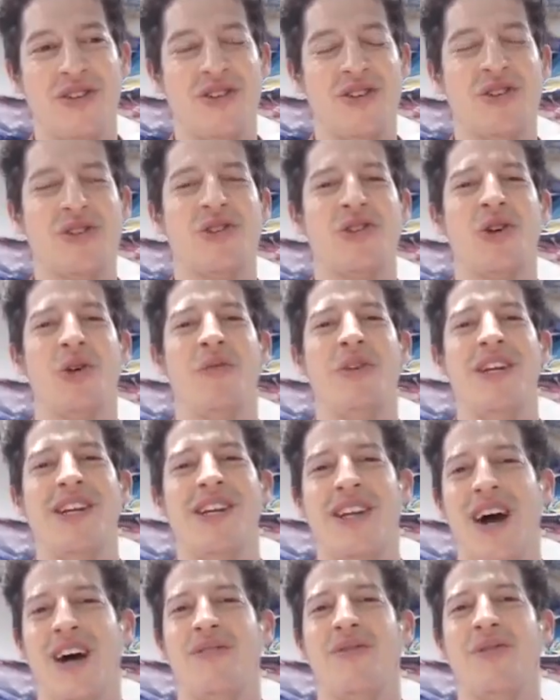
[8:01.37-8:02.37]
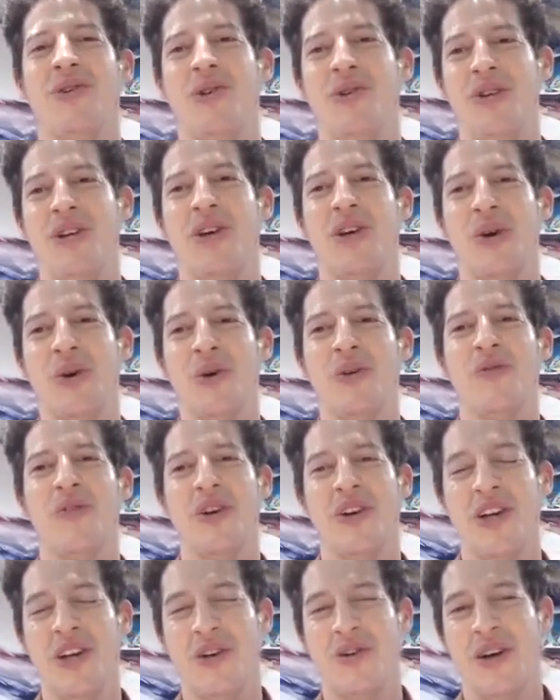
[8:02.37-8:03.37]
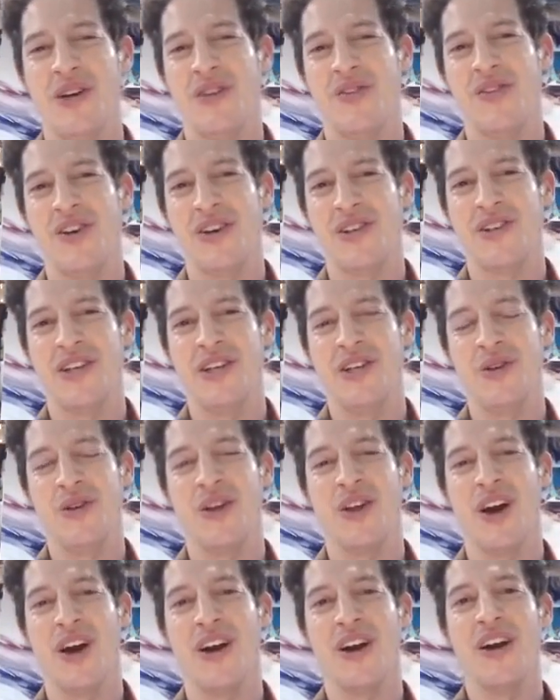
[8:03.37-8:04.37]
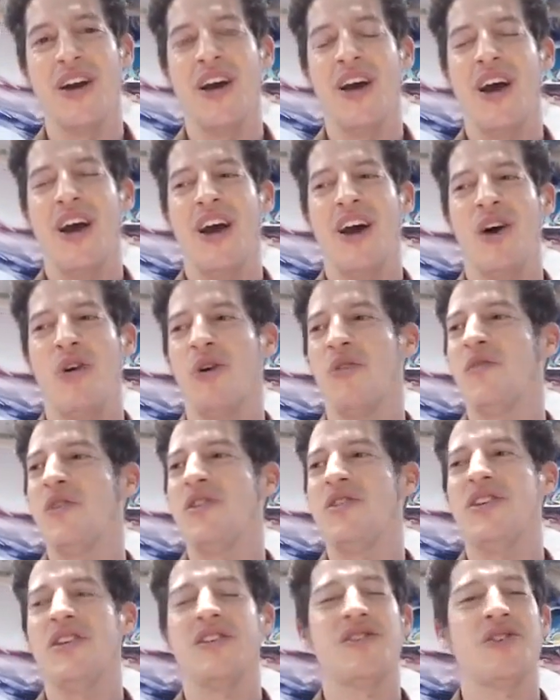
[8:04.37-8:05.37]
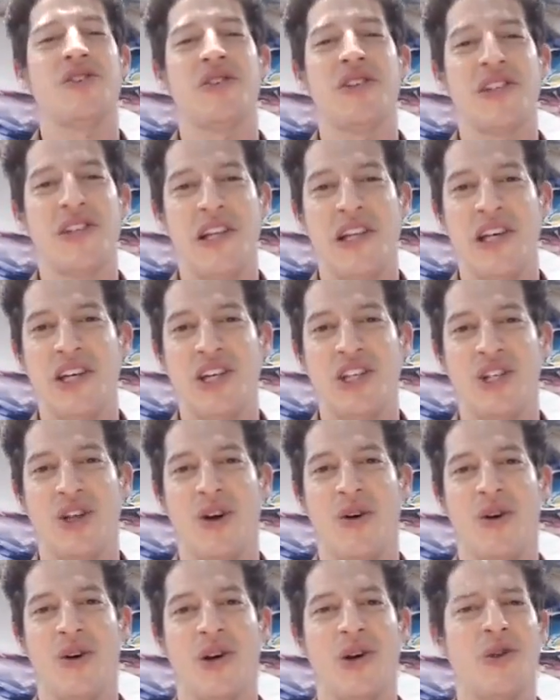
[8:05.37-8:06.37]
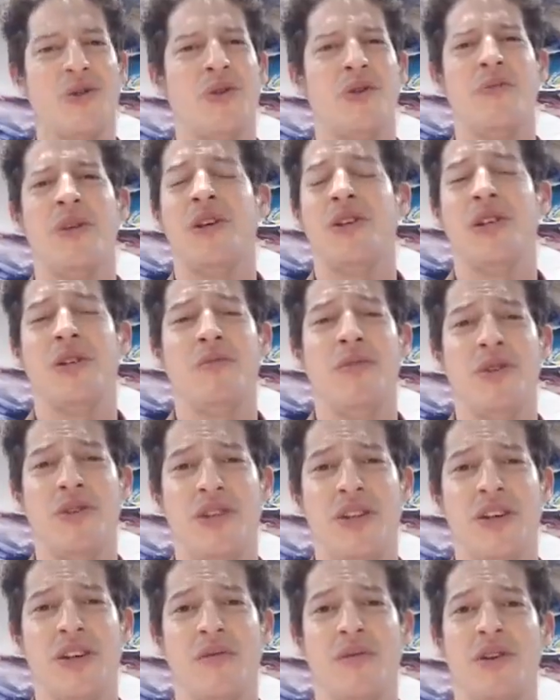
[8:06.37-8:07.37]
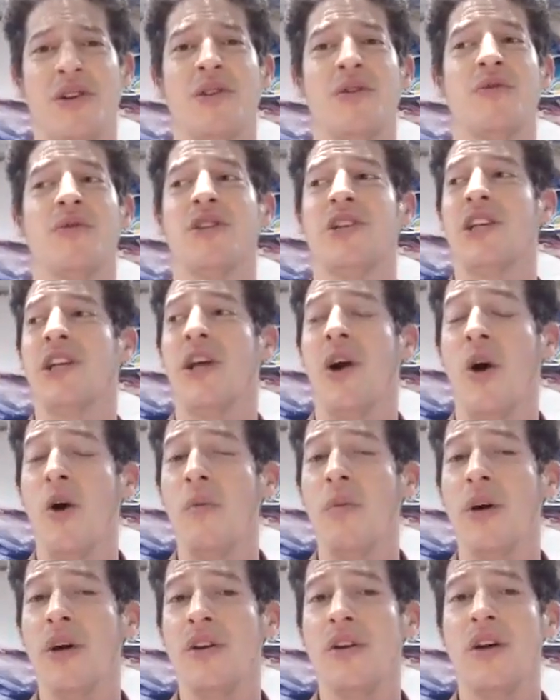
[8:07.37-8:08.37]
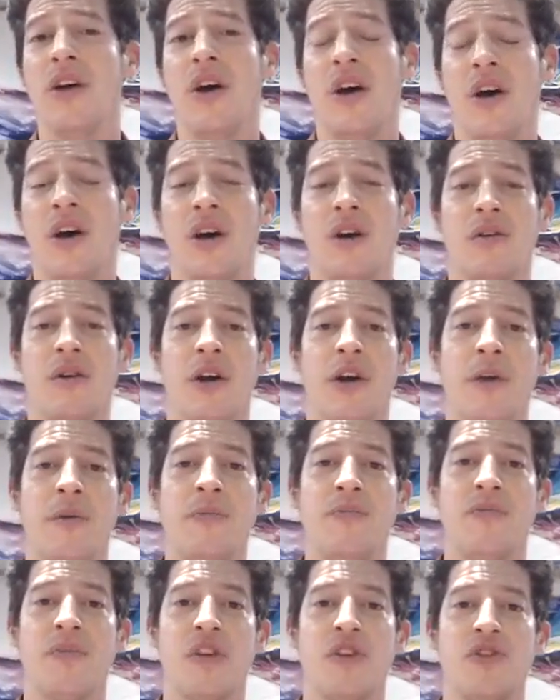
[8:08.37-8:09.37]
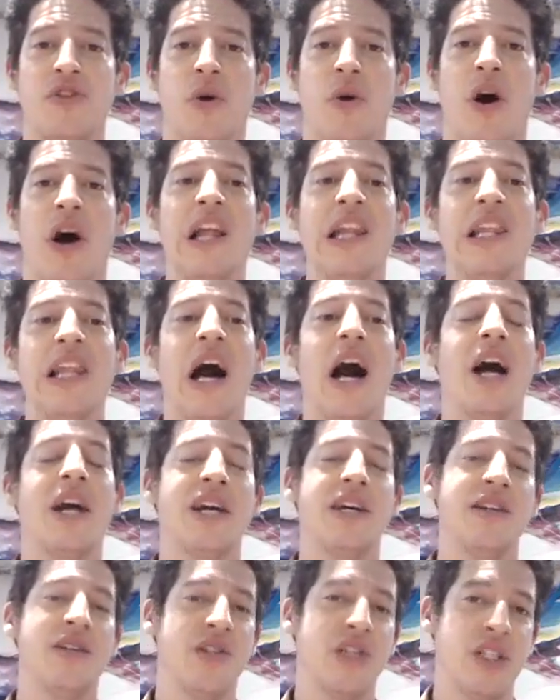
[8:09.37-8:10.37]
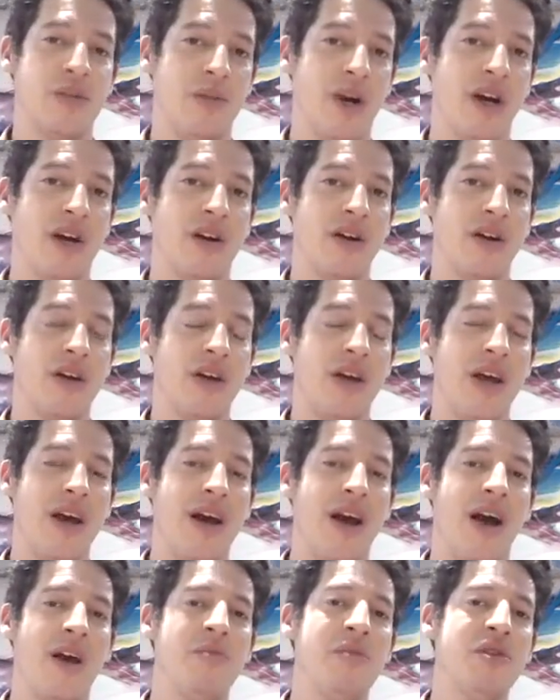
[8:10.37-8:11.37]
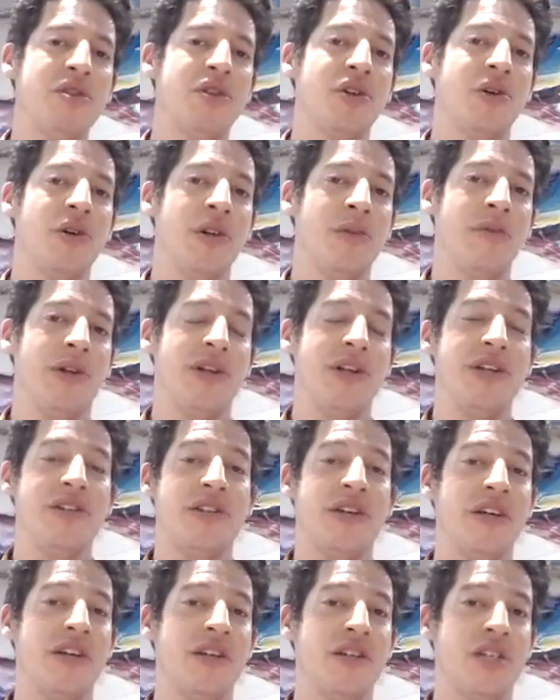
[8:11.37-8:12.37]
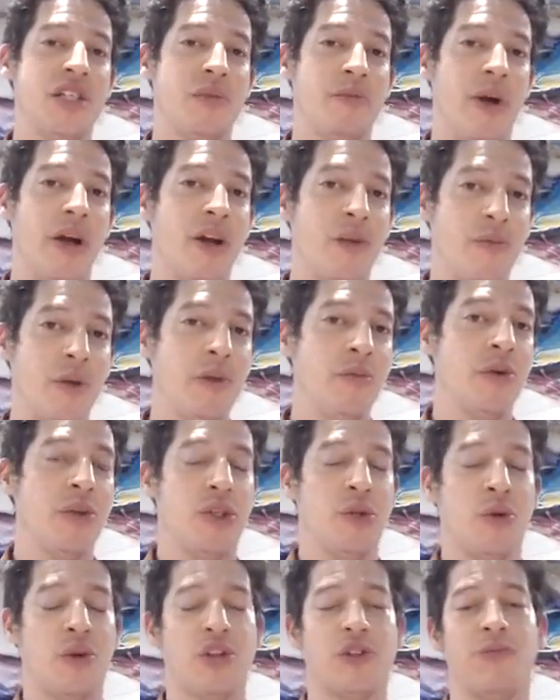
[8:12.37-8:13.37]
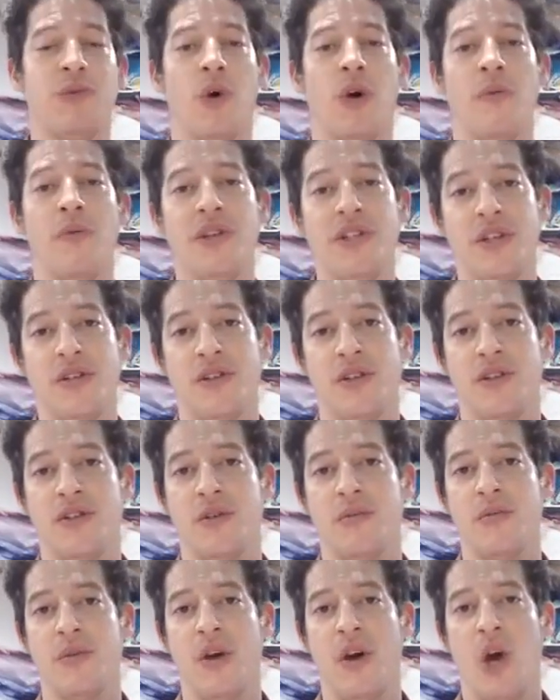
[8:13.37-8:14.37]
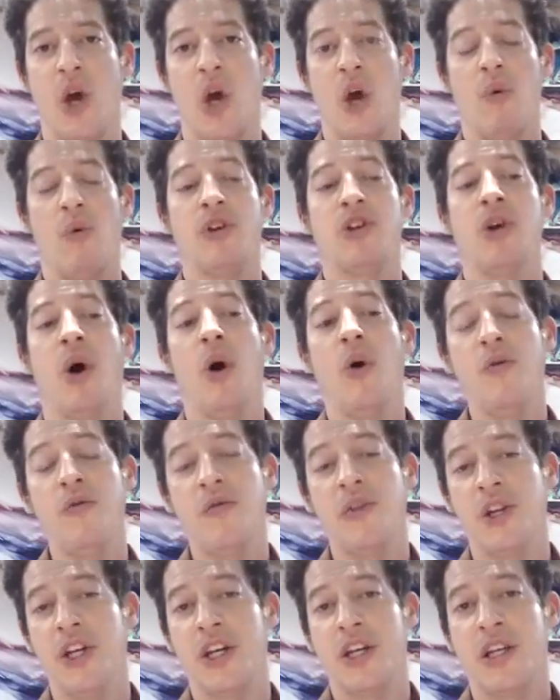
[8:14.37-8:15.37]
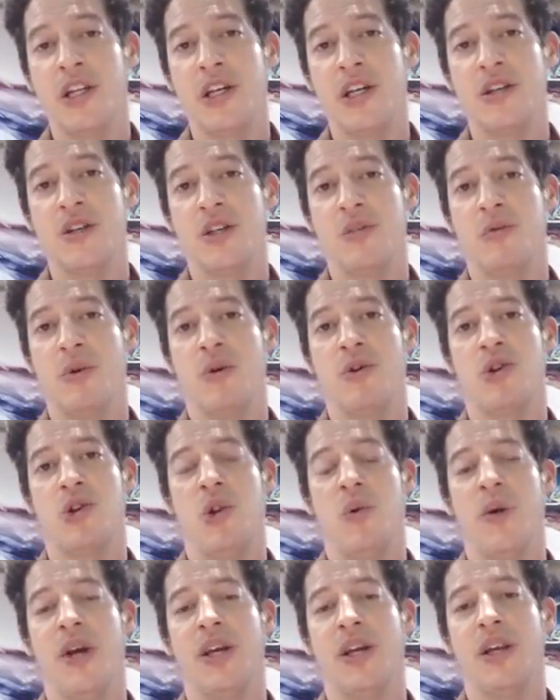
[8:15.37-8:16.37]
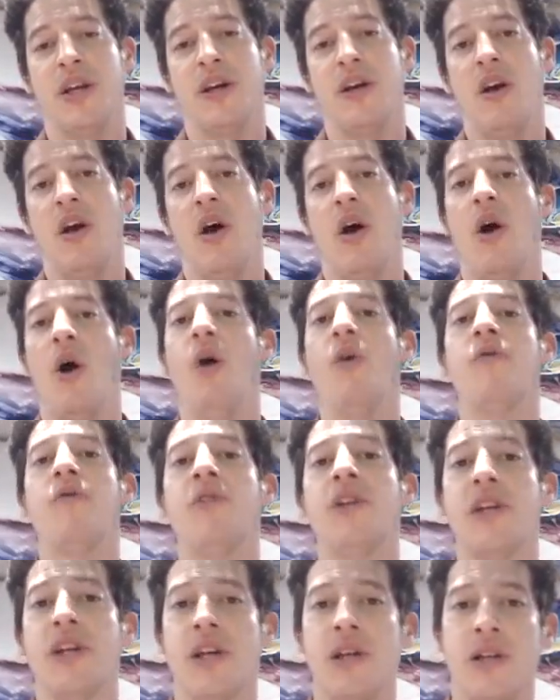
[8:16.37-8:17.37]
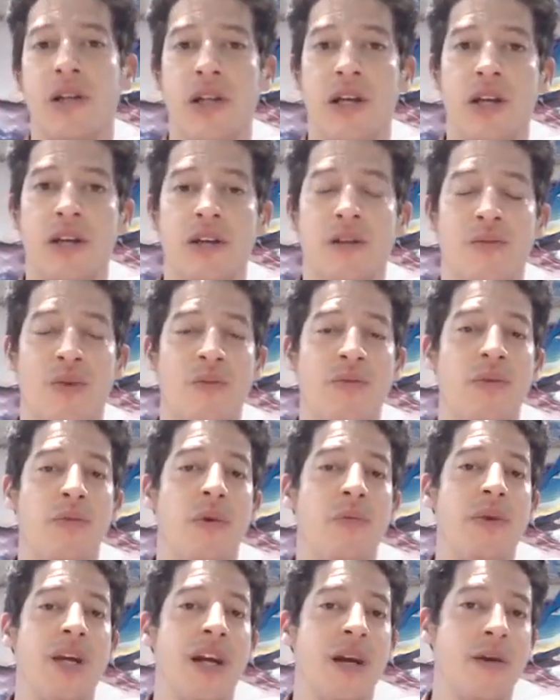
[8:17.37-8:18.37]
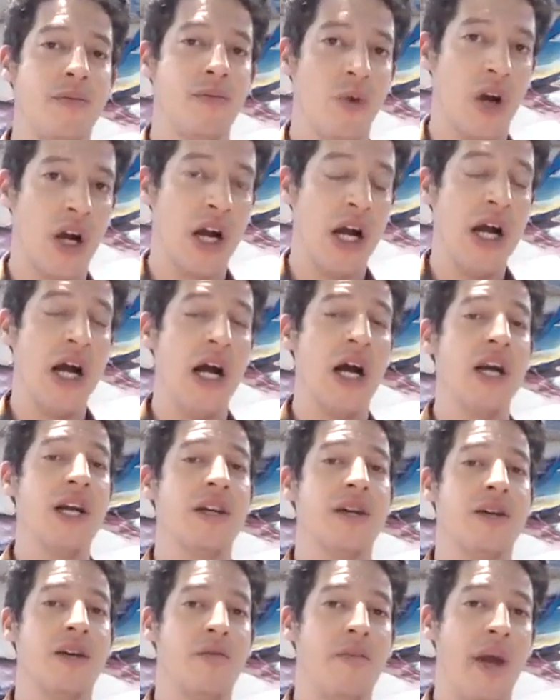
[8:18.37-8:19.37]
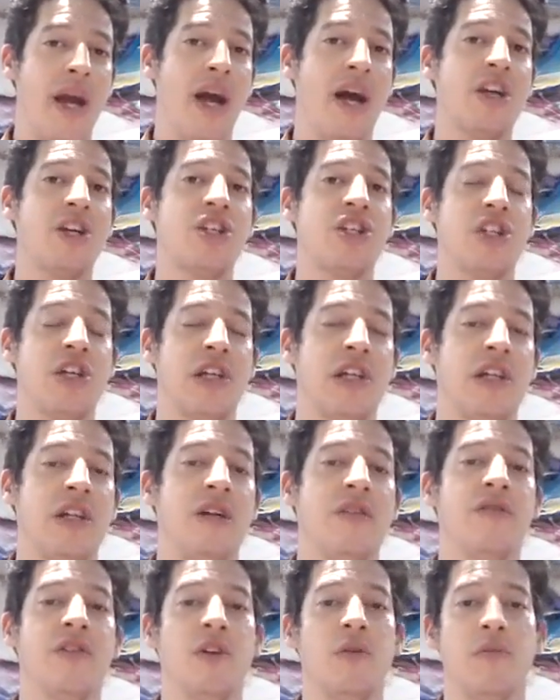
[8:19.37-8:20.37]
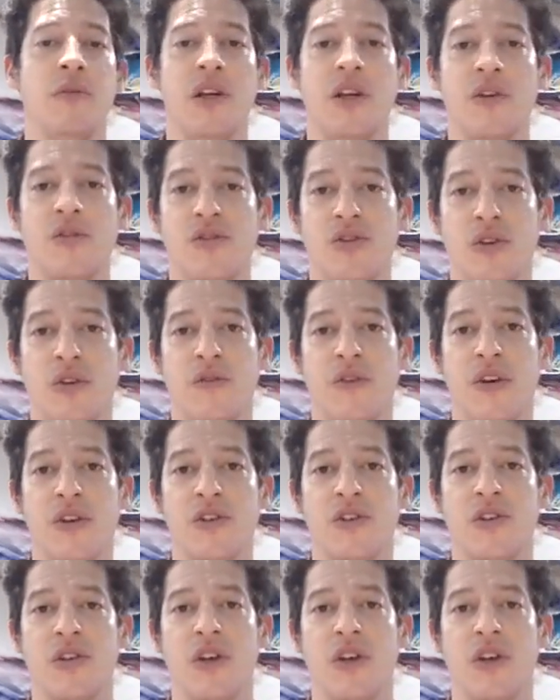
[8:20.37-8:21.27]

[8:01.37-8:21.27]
so many novel, unique, cool, funky, creative things they do there. Or if you see a Cirque du Soleil show or go to an amazing museum and you're really open, right? So a lot can inspire. And mystical abilities can inspire people to explore mysticism, which hopefully can lead to spiritual awakening. Hopefully can lead to more people being more kind, compassionate, loving, being of service.